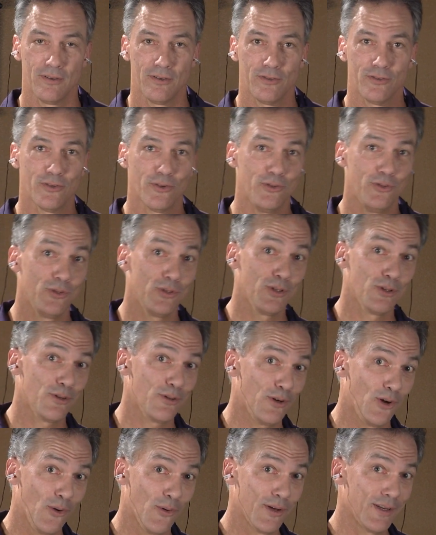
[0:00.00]
so you can
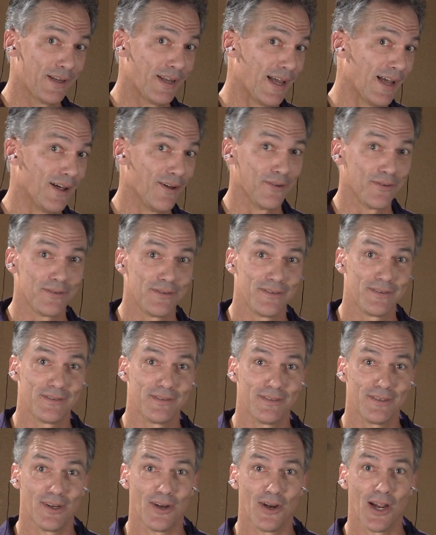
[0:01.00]
throw it down,
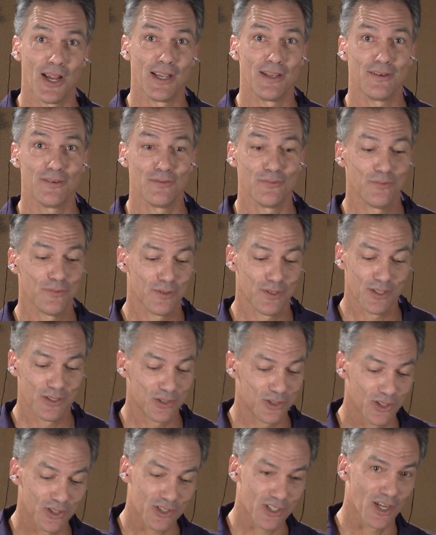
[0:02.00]
all right?
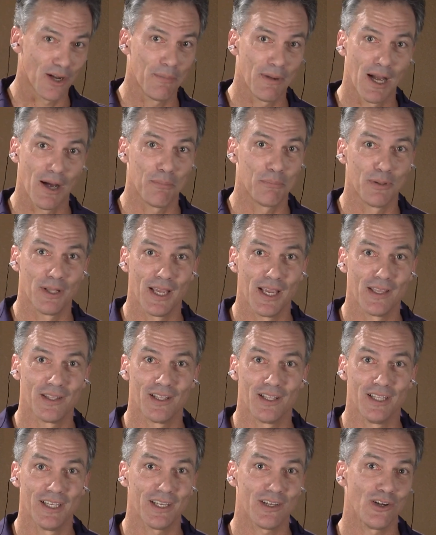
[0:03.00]
Didn't just come out playing
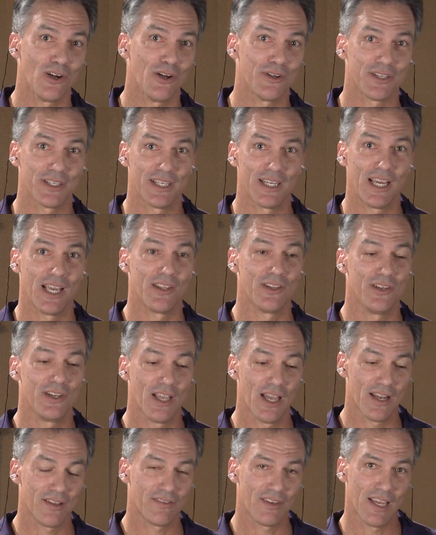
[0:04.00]
the lick all together. You
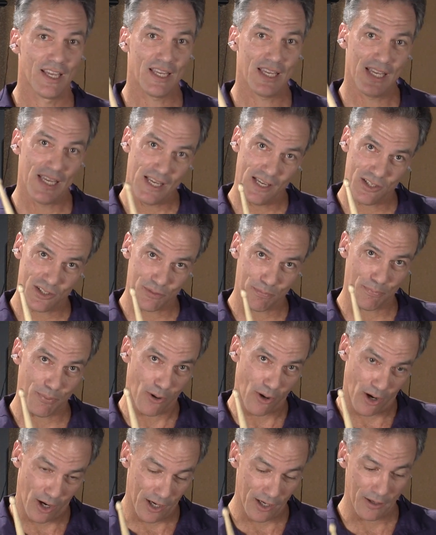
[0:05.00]
got to take each
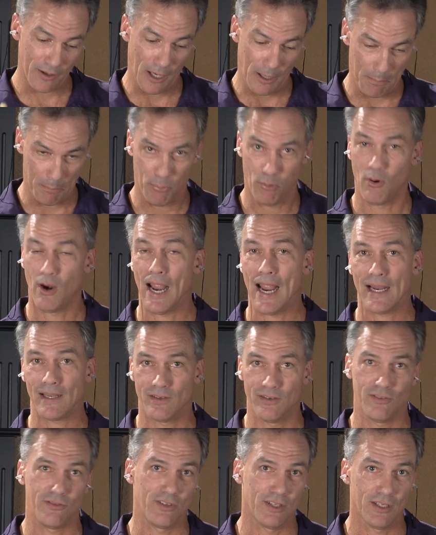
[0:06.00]
part and
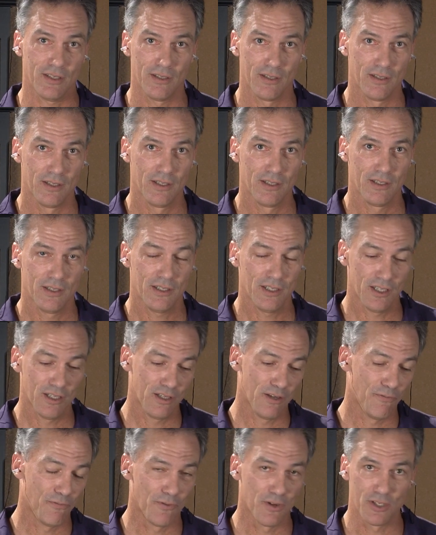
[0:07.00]
practice it
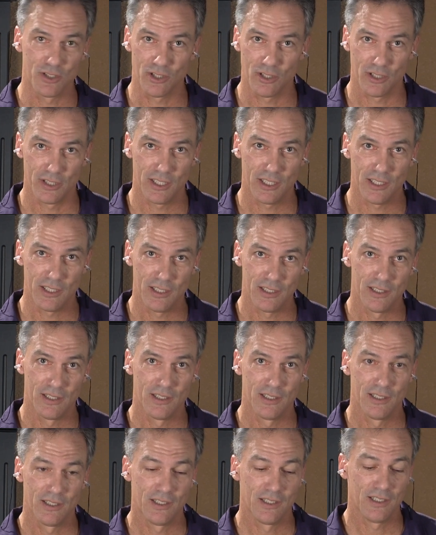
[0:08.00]
individually
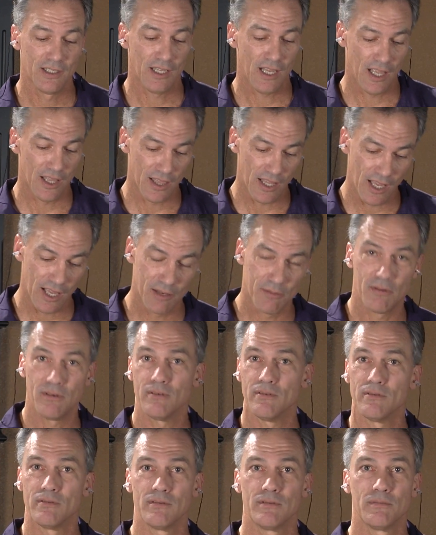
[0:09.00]
and then
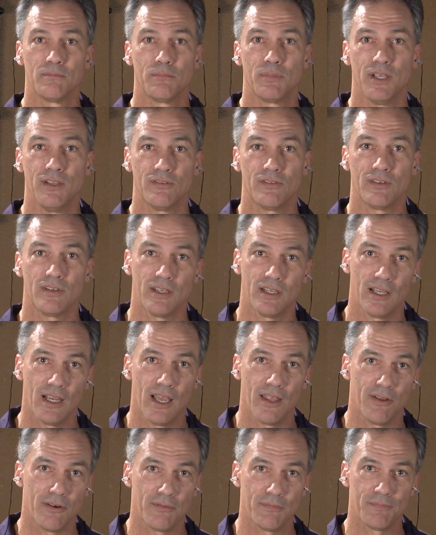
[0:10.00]
piece it
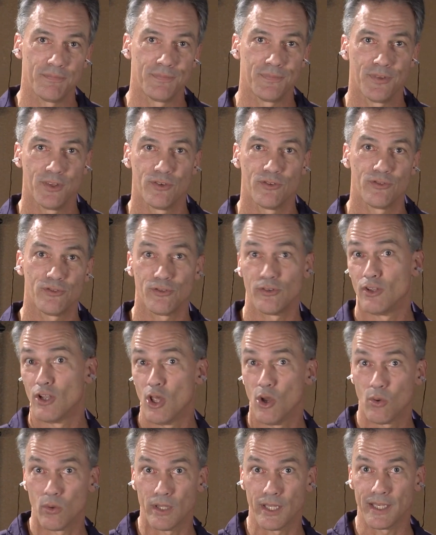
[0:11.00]
together
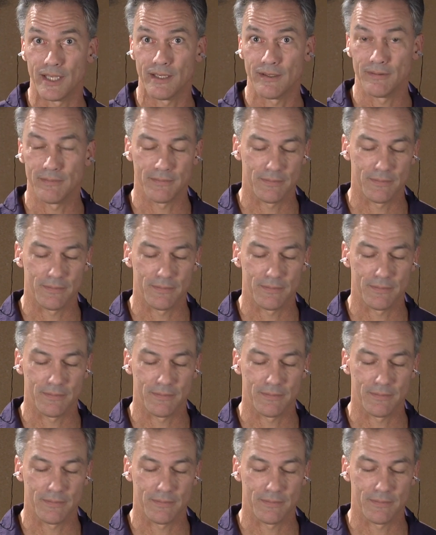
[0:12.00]
slowly.